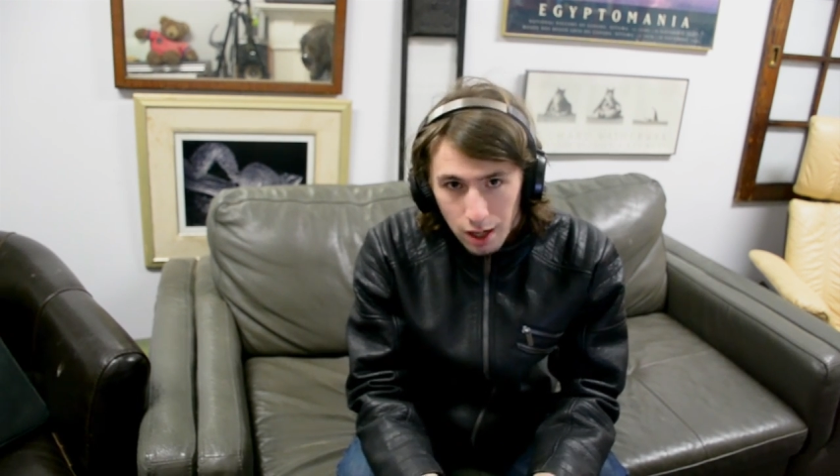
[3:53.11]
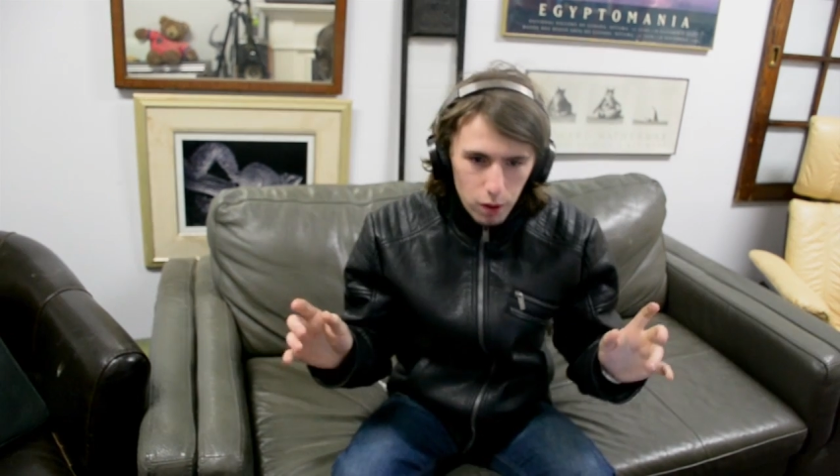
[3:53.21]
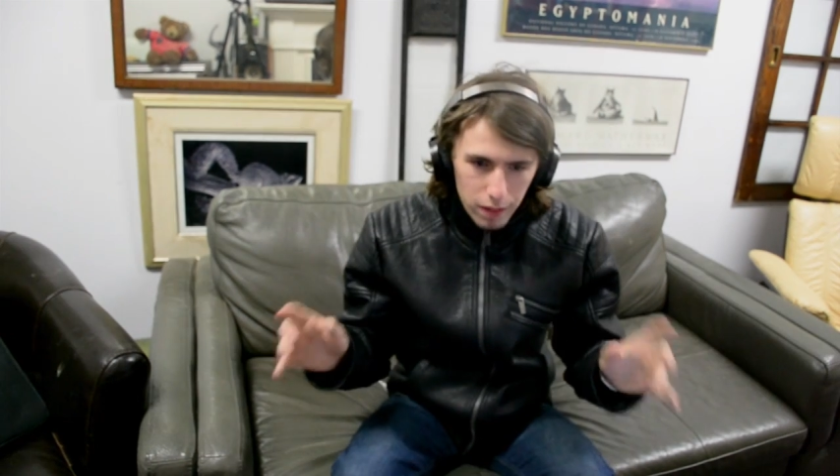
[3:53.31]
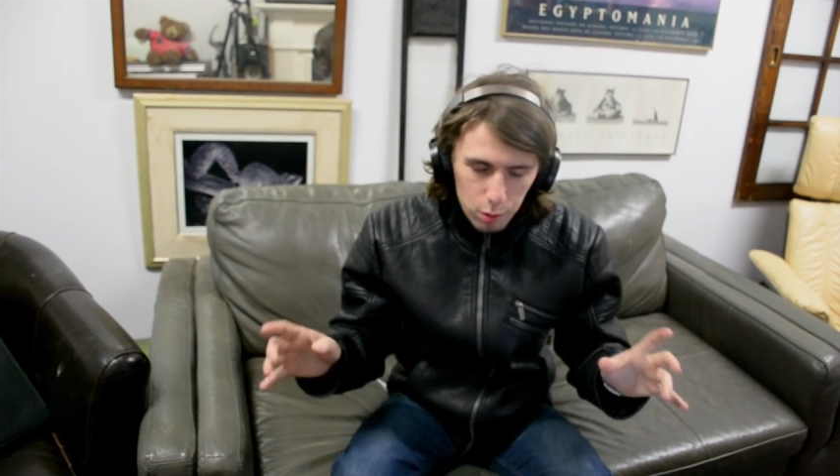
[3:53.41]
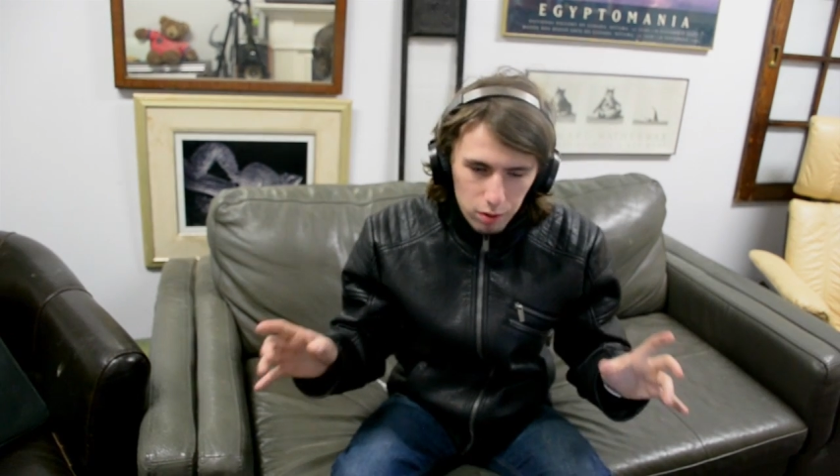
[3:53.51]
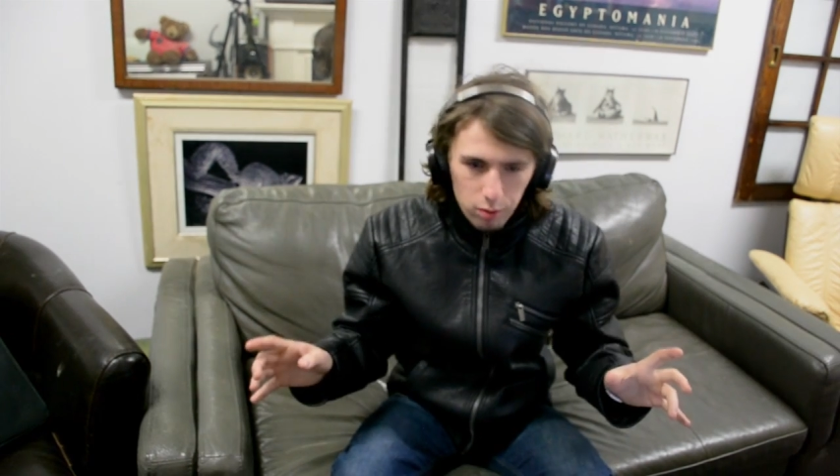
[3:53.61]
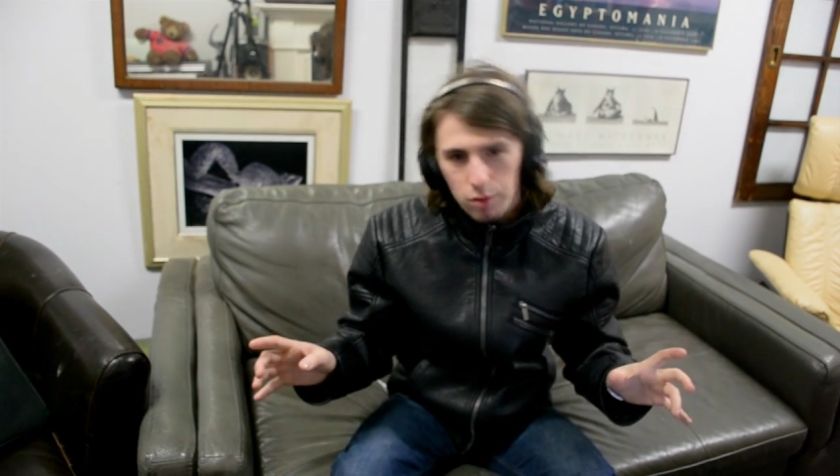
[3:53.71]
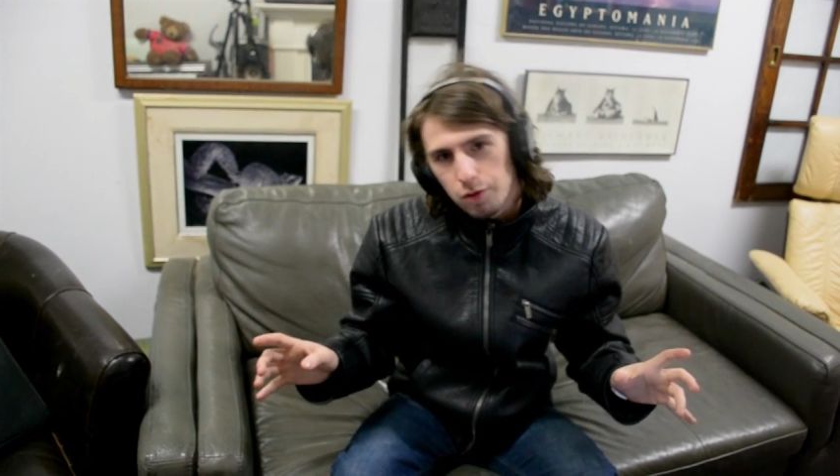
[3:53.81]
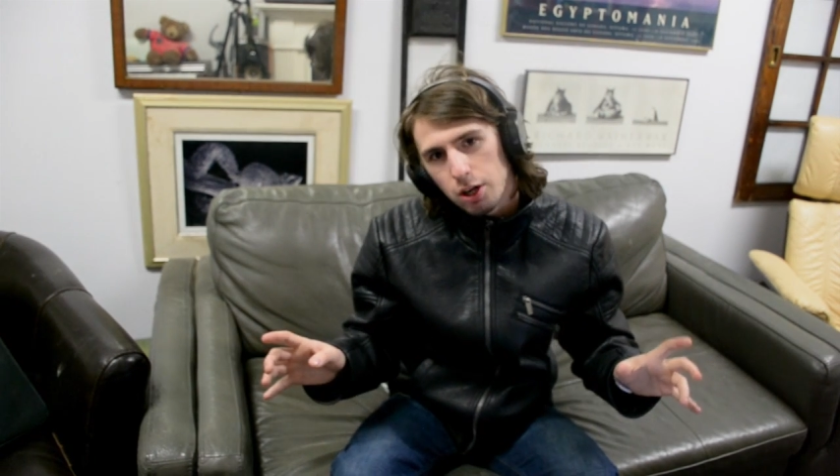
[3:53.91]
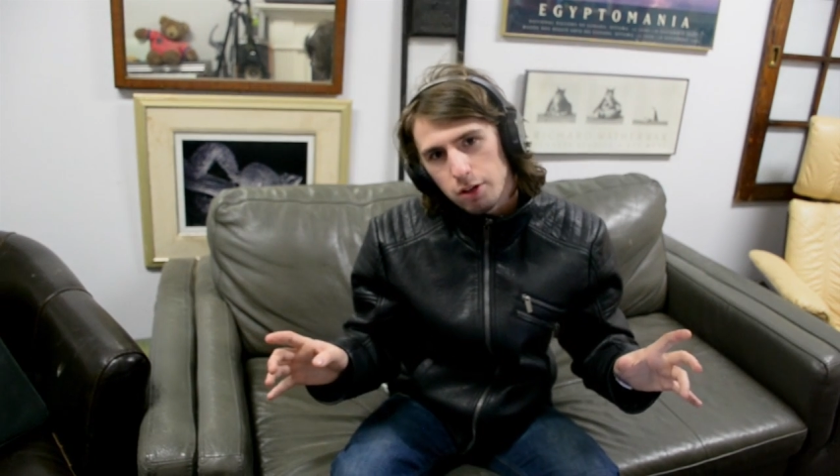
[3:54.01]
When they were
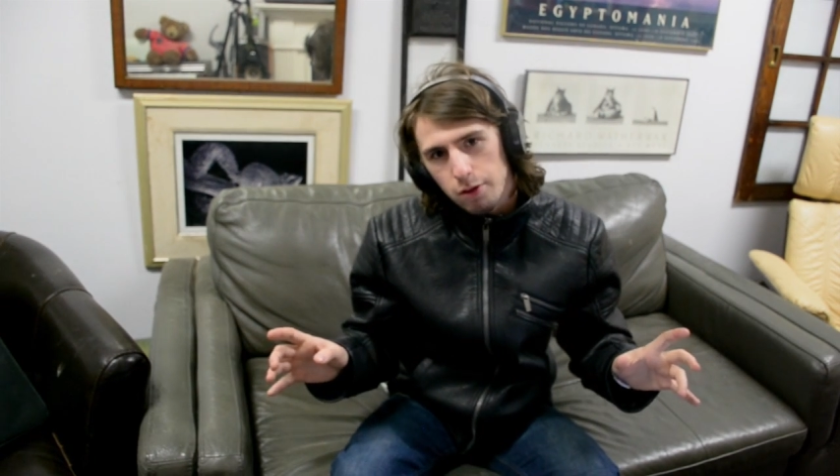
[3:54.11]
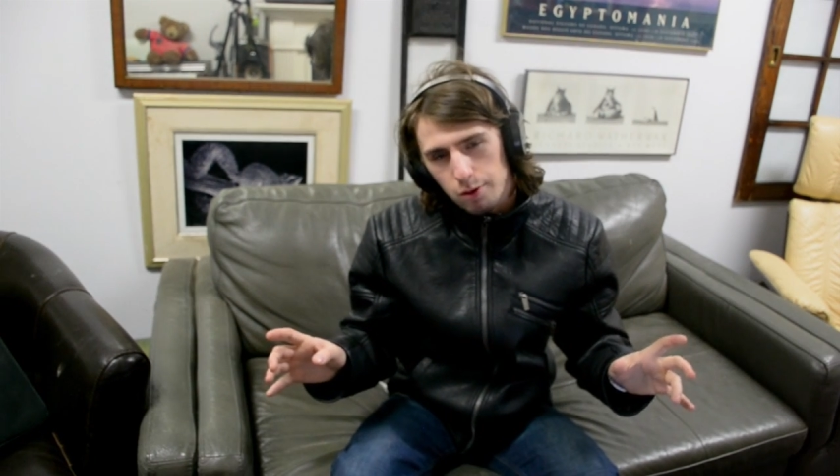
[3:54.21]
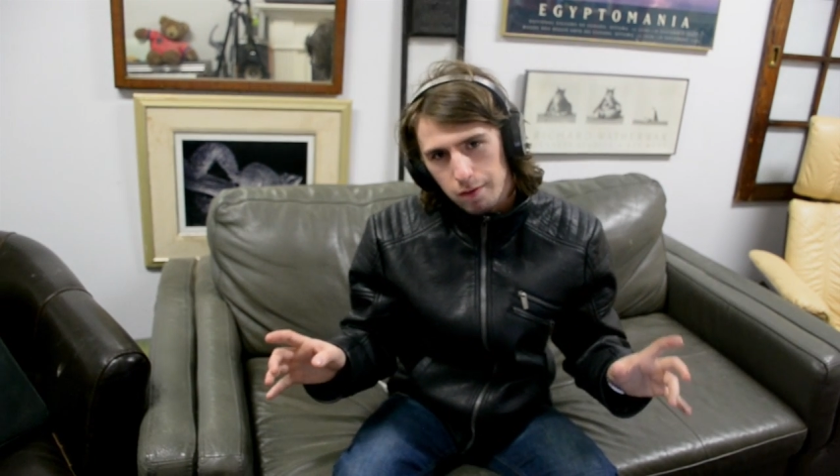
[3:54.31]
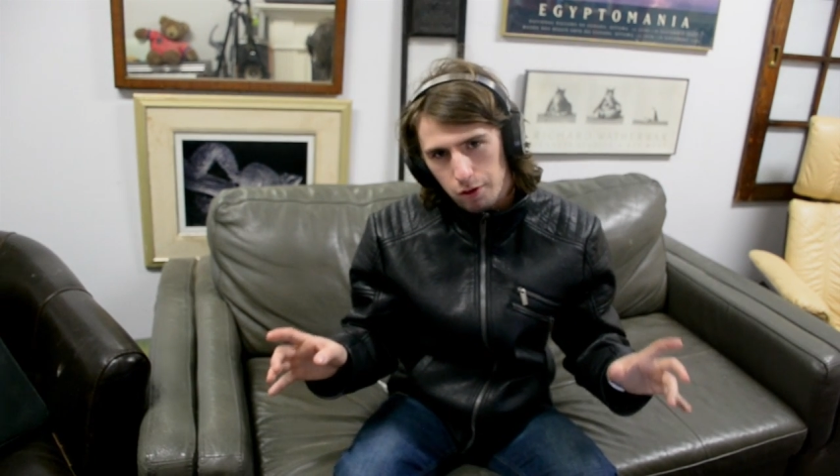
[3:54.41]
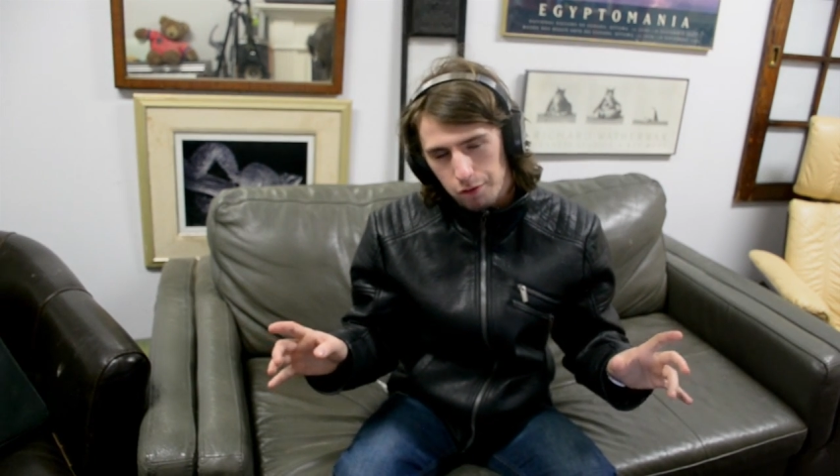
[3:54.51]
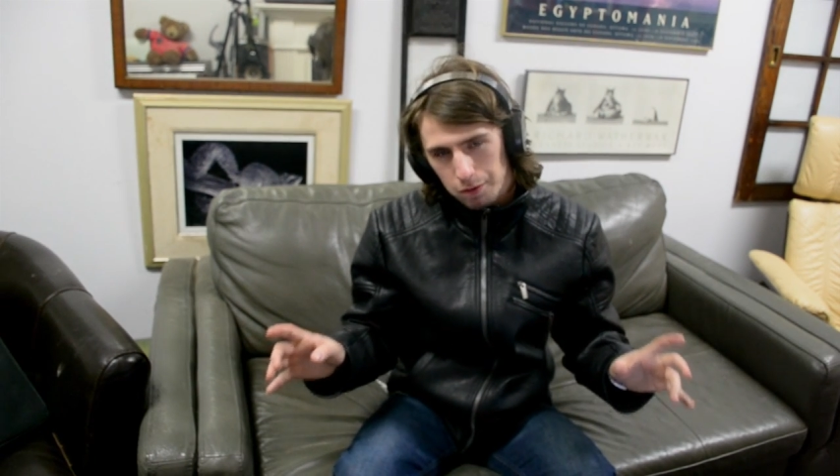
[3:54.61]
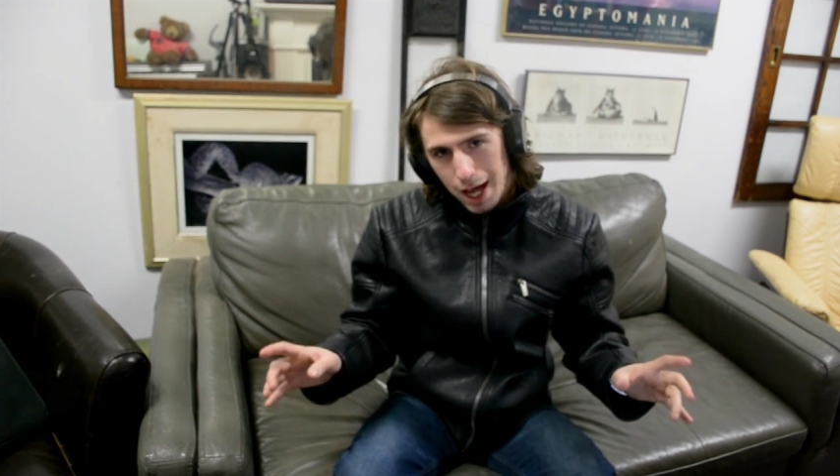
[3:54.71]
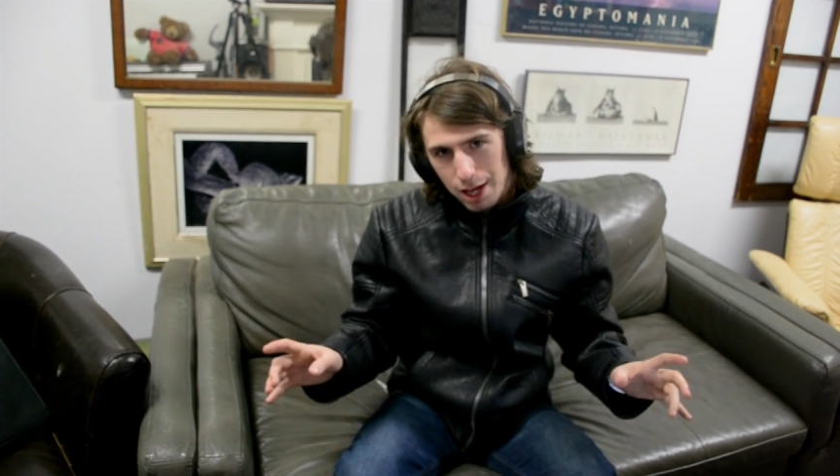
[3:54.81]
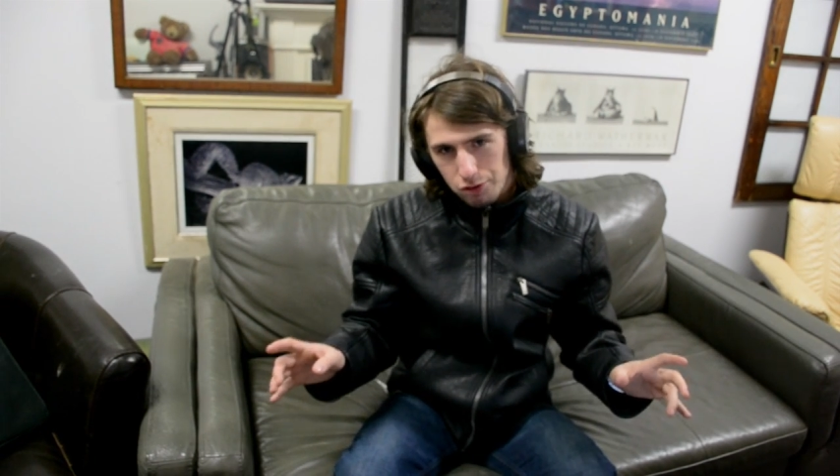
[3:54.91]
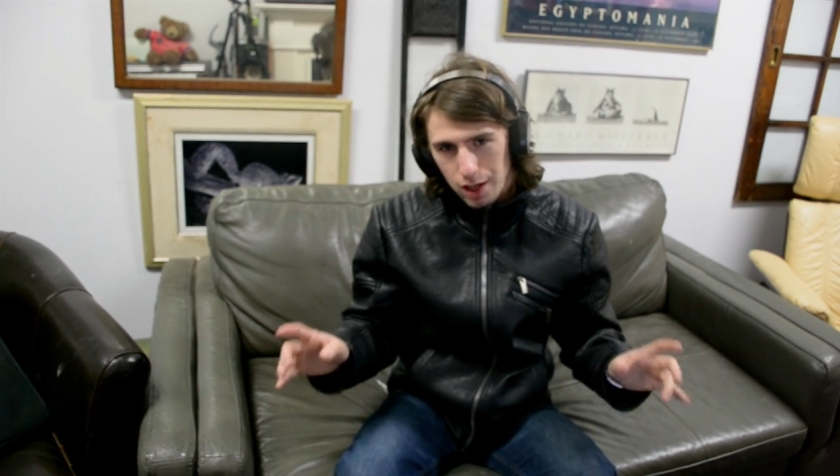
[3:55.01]
referring to the Reverse Flash,